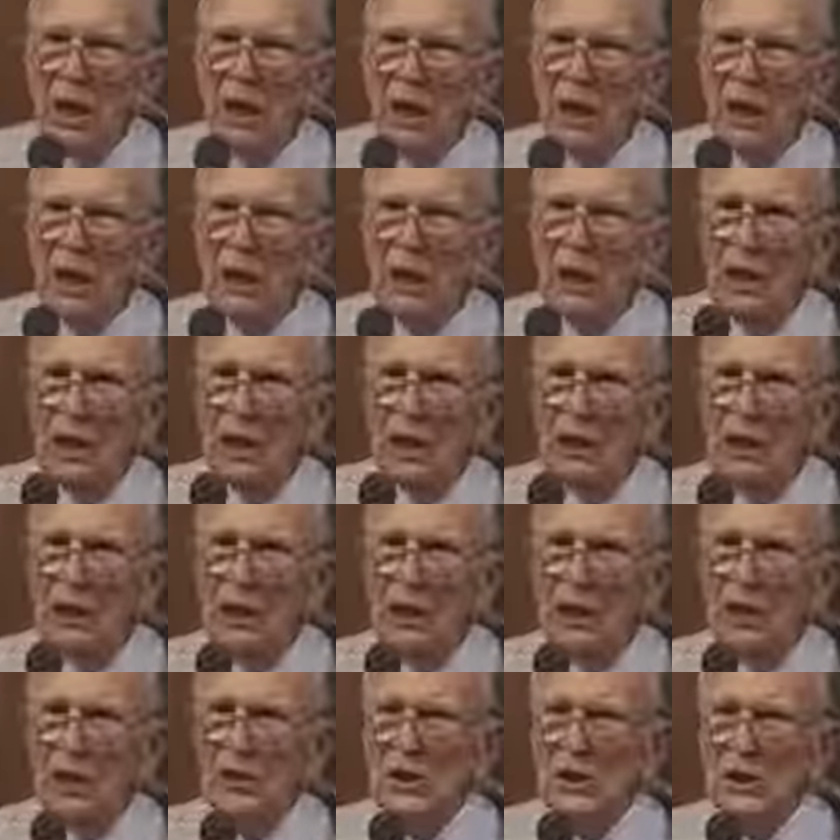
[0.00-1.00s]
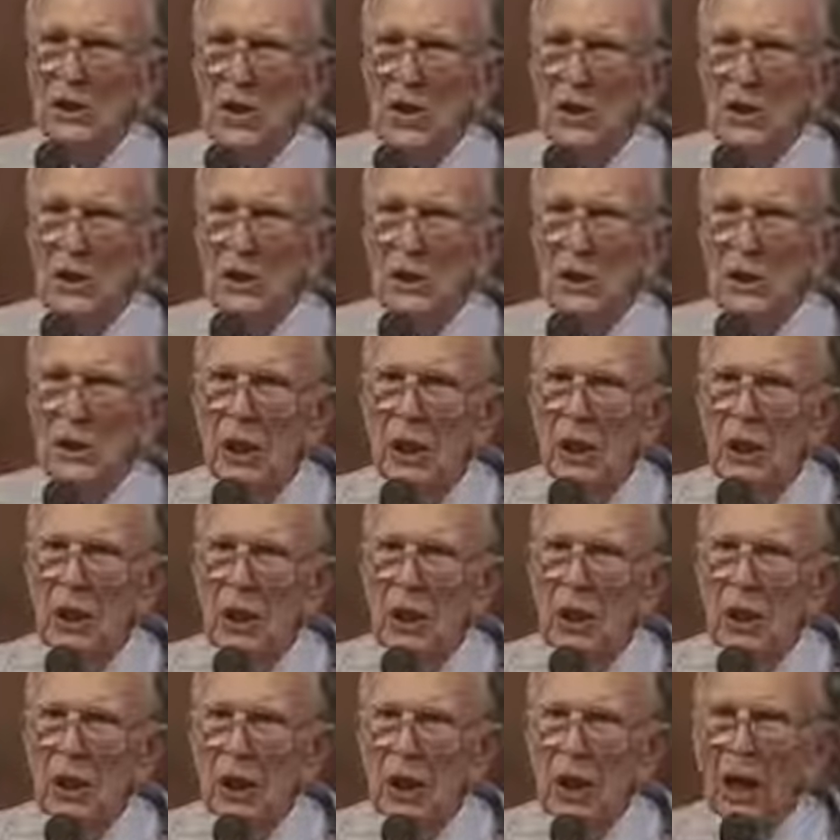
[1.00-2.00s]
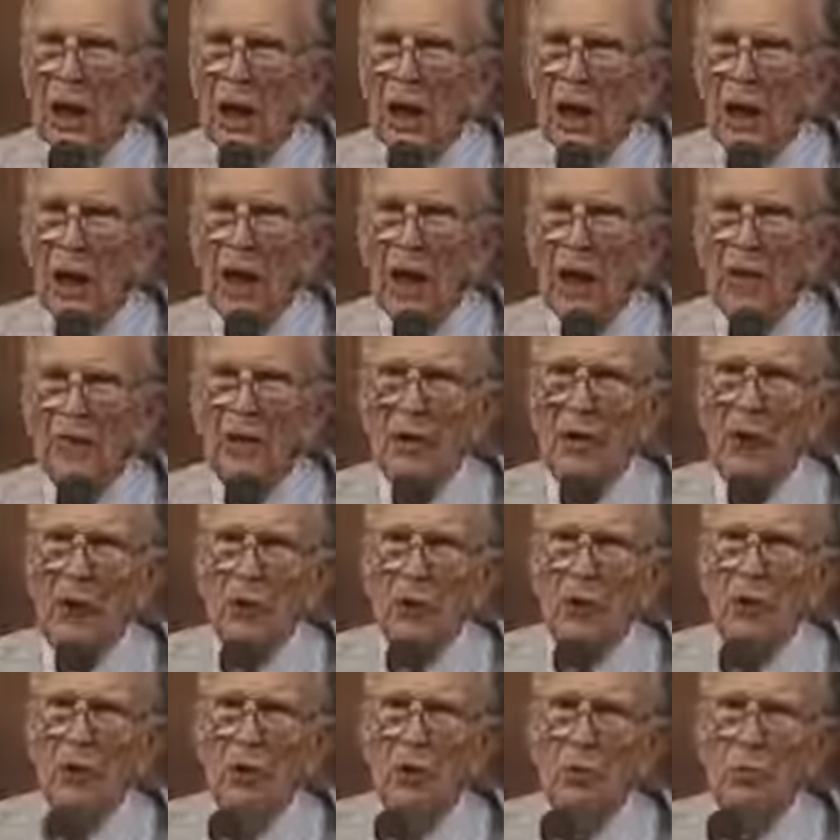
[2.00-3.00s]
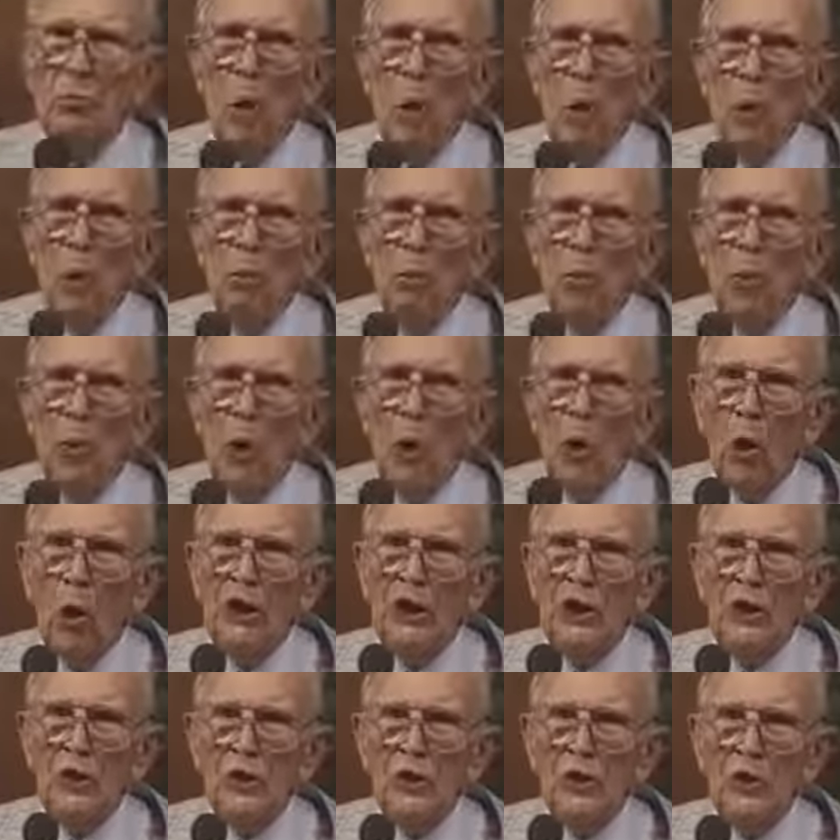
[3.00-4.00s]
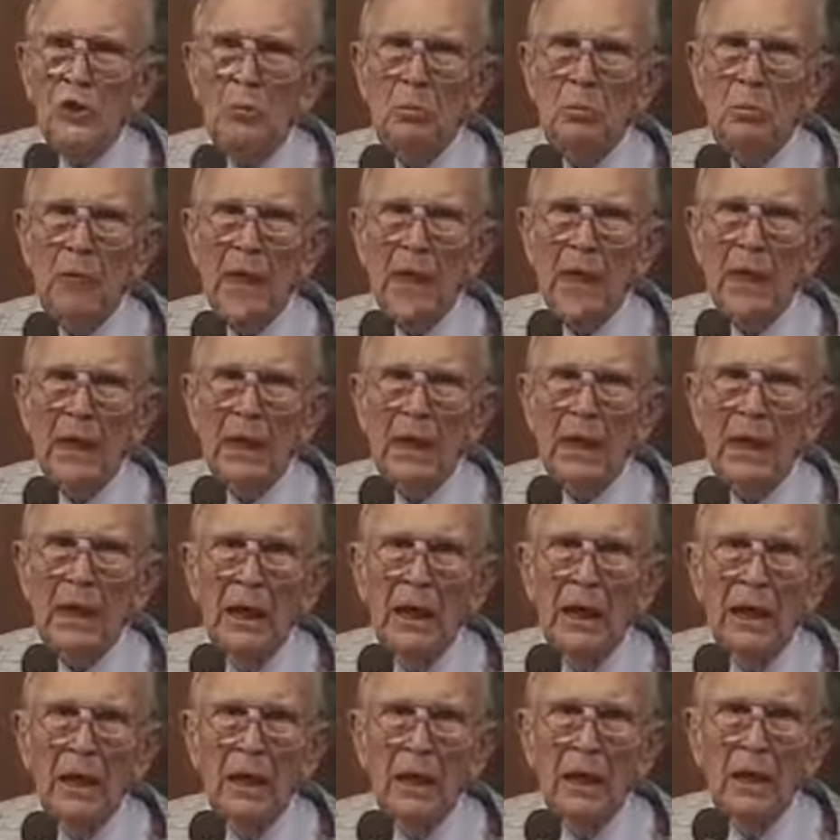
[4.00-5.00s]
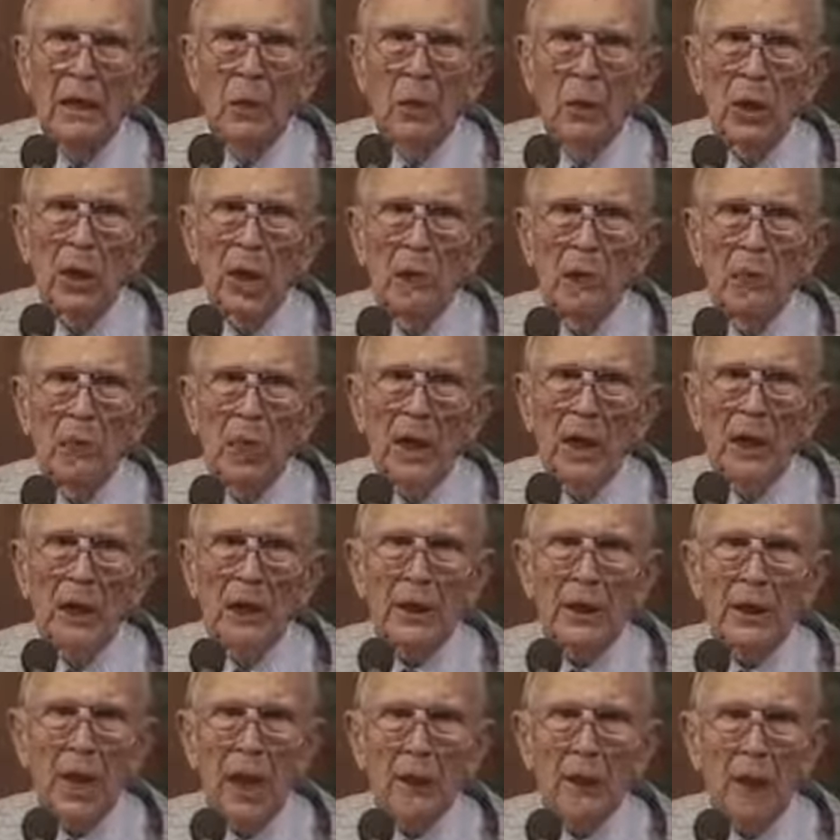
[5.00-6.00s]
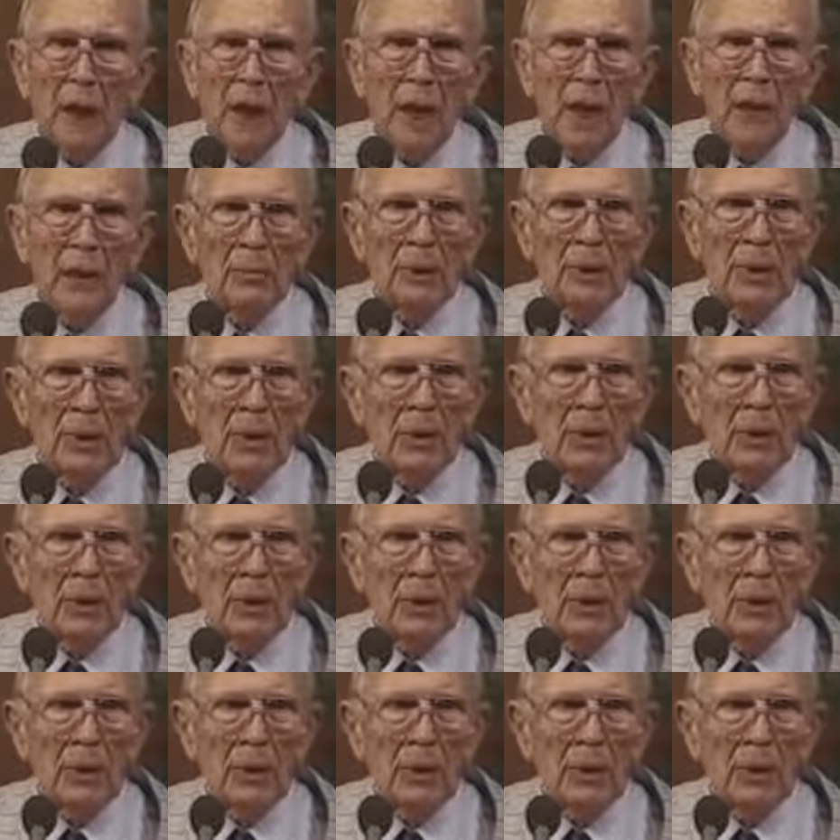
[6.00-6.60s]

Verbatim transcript: And she says, I've got two more points to make, and when I make them, I'll be,